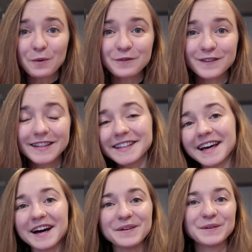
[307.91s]
hopefully
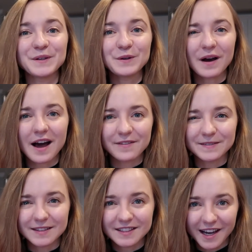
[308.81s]
now you have
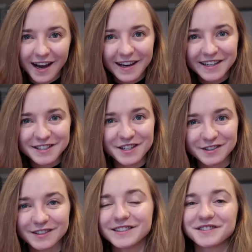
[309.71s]
a kind of
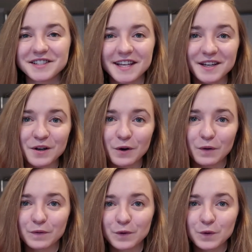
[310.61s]
general understanding
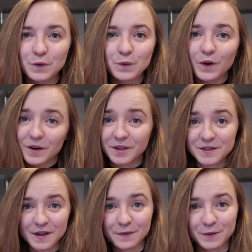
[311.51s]
of who are the
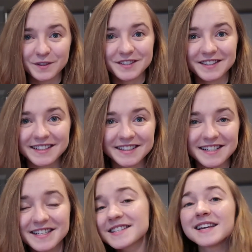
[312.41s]
software
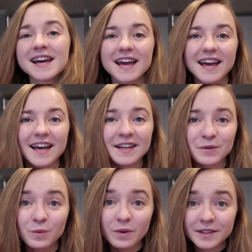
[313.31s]
engineers
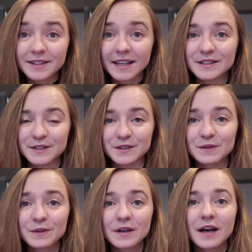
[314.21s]
and what they
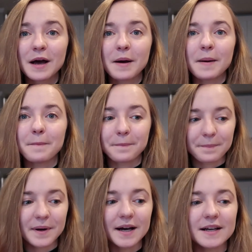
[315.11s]
do.
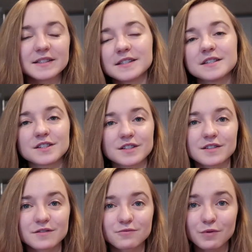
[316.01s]
But
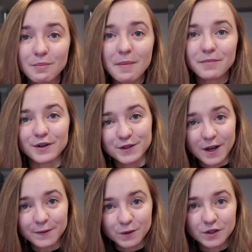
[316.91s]
just remember,
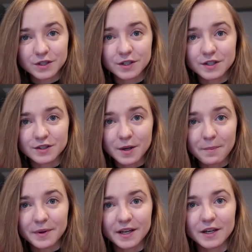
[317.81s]
software engineer is
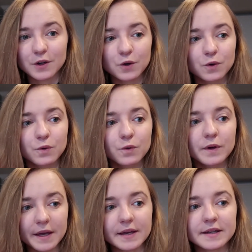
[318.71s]
somebody
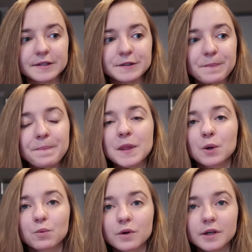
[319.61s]
who is
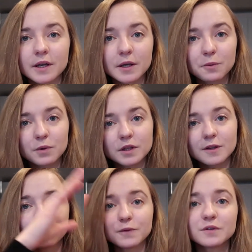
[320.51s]
working with
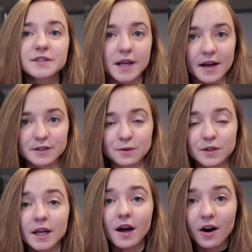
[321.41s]
the full stack. So
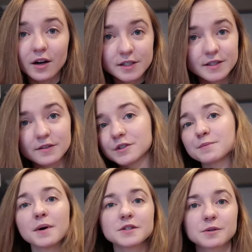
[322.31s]
they are
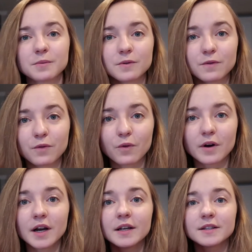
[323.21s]
responsible
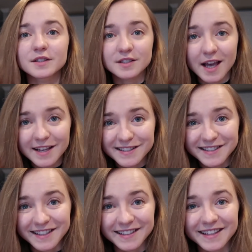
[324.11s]
for the
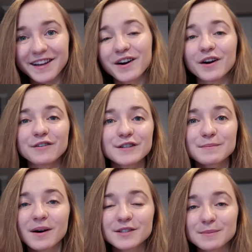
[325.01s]
testing, they are
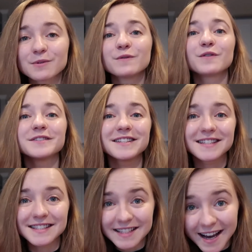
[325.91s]
responsible for the
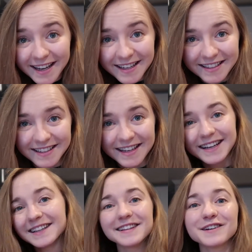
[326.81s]
design,
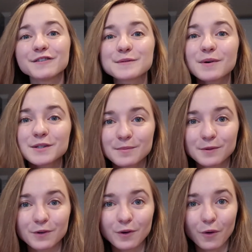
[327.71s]
they're
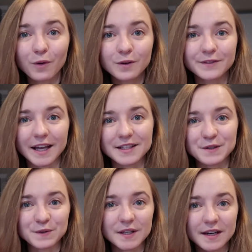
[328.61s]
responsible for all of that.
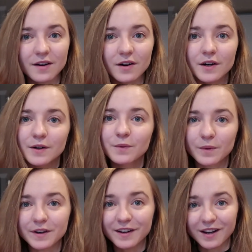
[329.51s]
So they are
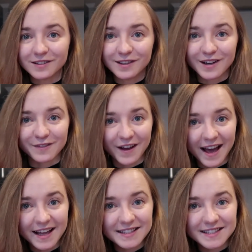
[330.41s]
wearing a lot of
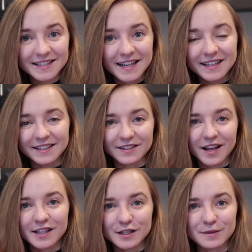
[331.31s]
hats. They're
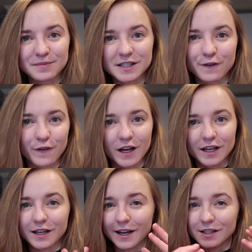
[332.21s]
not
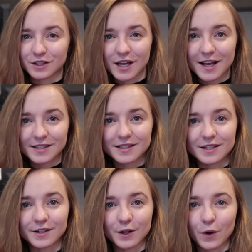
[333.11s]
specifically like a
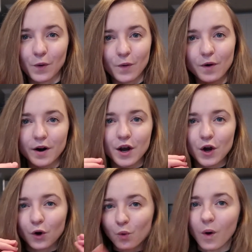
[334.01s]
tester or
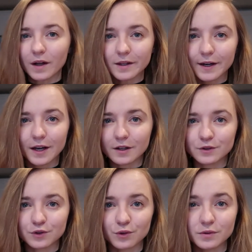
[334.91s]
quality
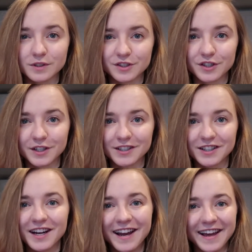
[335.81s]
control
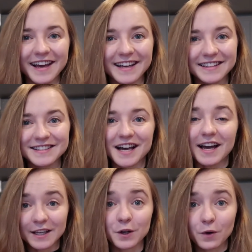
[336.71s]
engineer, and
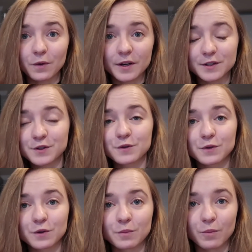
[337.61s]
I can go
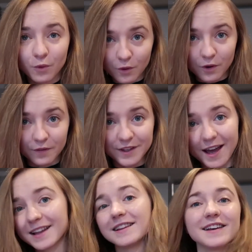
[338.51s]
into more of
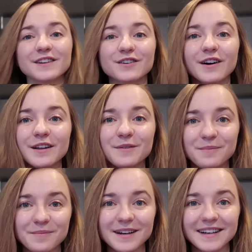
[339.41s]
that later
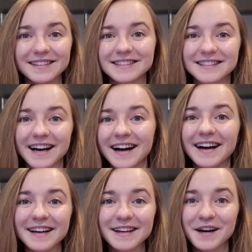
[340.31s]
on, but
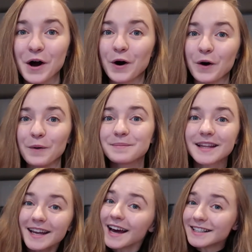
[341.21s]
I hope
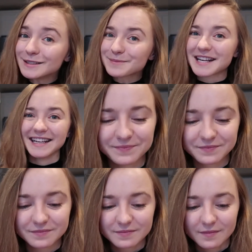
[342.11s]
that helped.
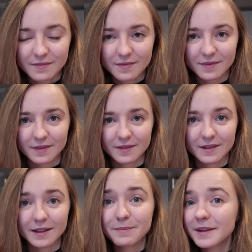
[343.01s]

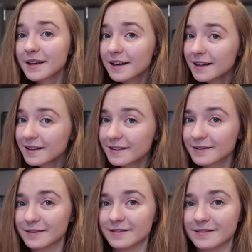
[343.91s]

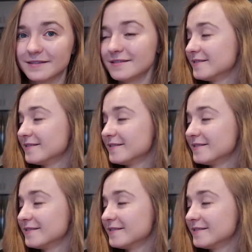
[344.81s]
Meow.